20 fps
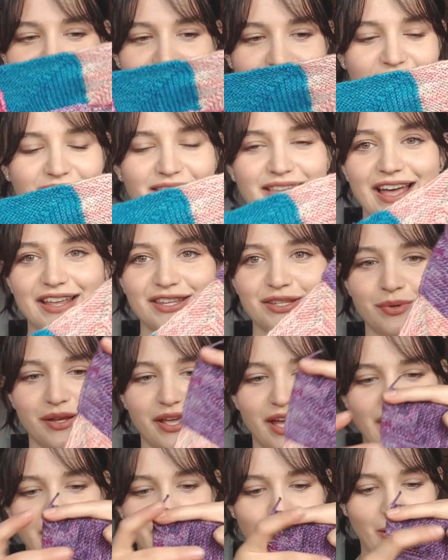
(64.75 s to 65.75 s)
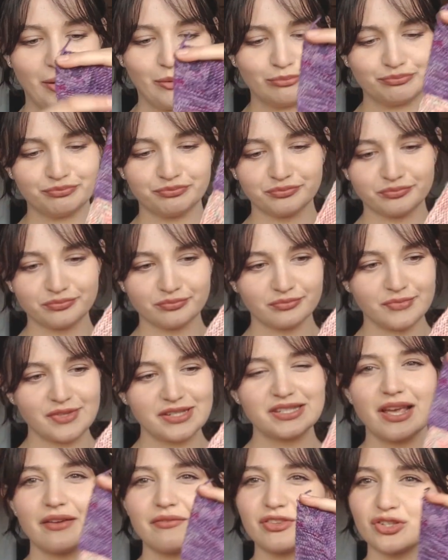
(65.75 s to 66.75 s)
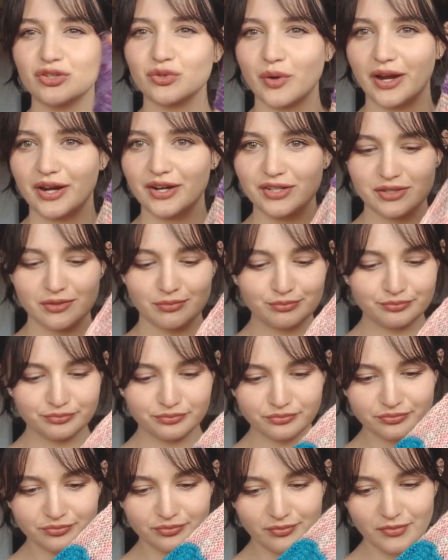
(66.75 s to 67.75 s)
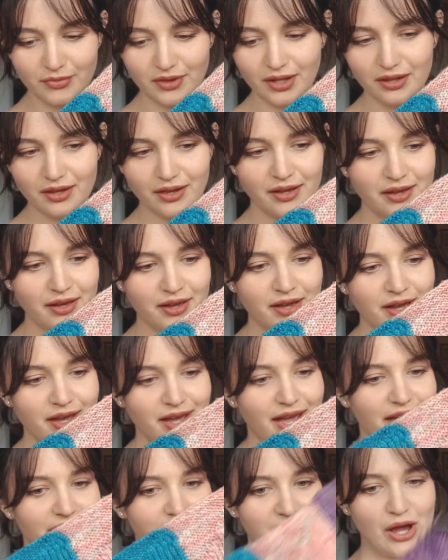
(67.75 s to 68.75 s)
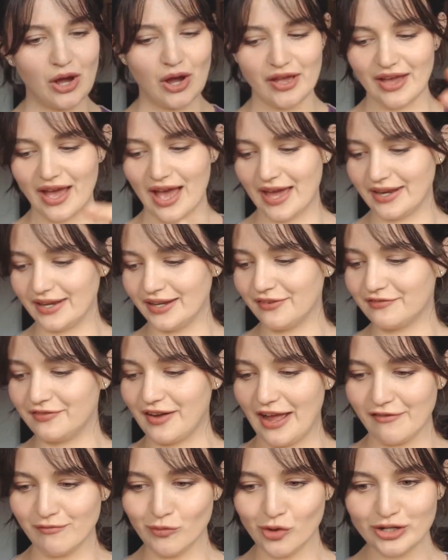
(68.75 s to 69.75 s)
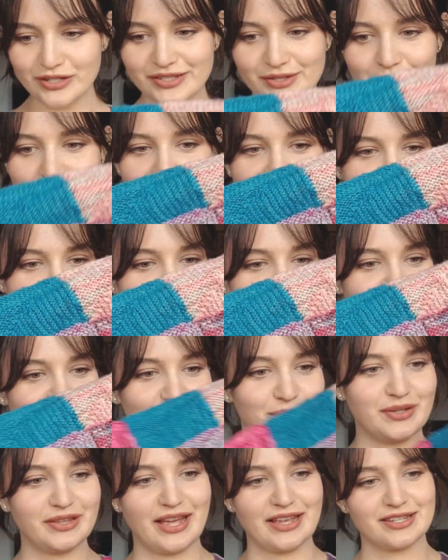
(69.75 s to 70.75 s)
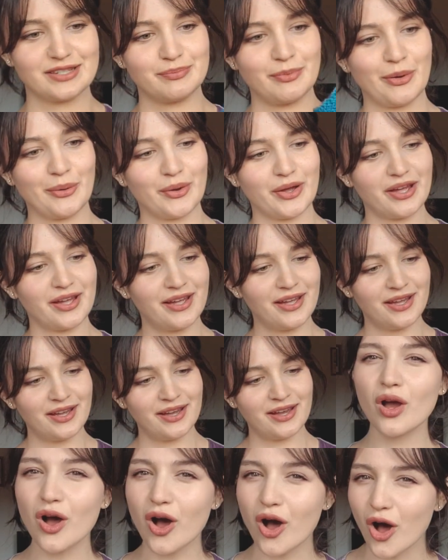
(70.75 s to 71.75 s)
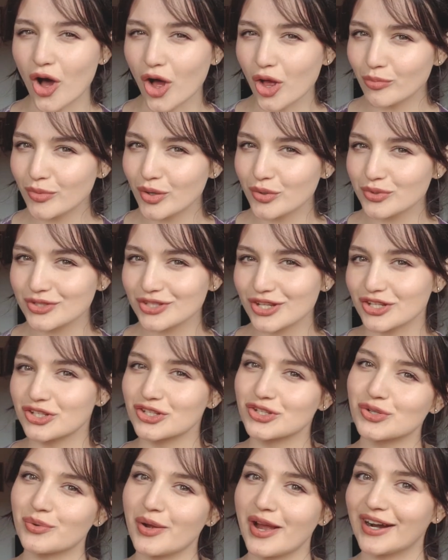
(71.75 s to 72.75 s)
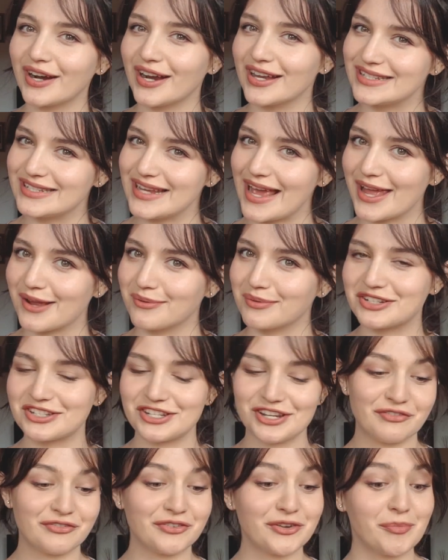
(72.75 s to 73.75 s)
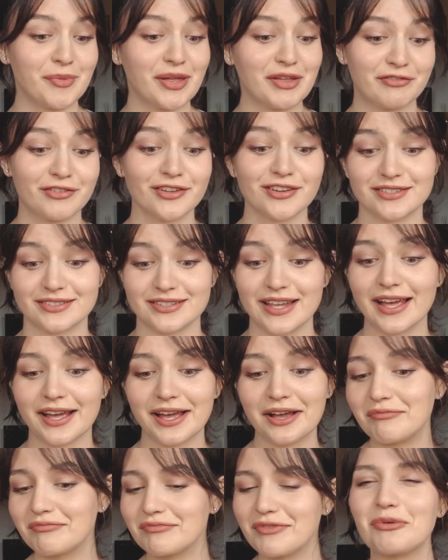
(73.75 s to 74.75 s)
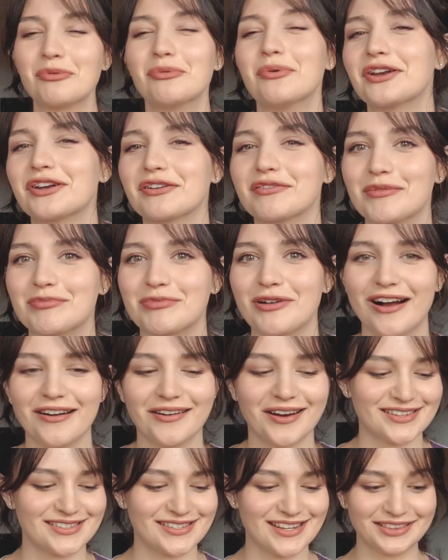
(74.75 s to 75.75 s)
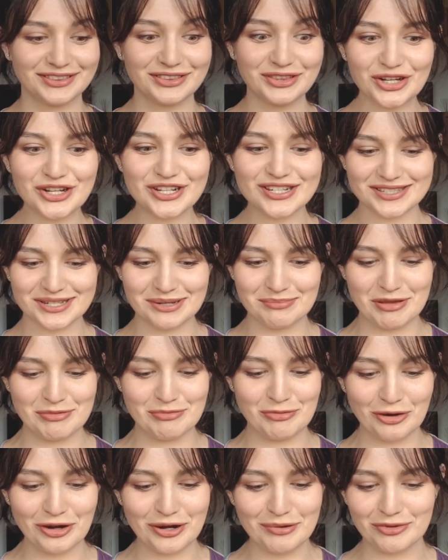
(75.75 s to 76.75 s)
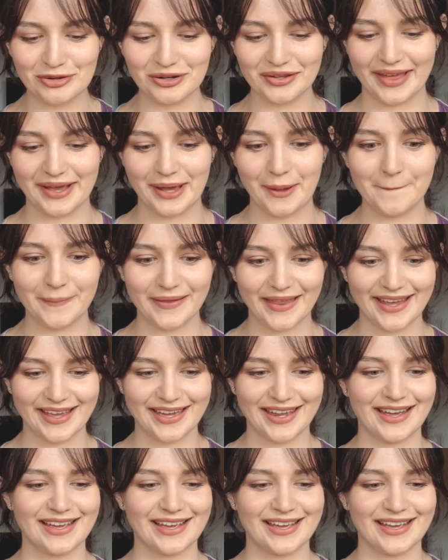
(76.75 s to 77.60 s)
I think last week I had about 7 squares, and now I added 5 more squares since we last spoke. Almost a square a day, which for me feels like wonderful progress. It looks to me more and more like a blanket.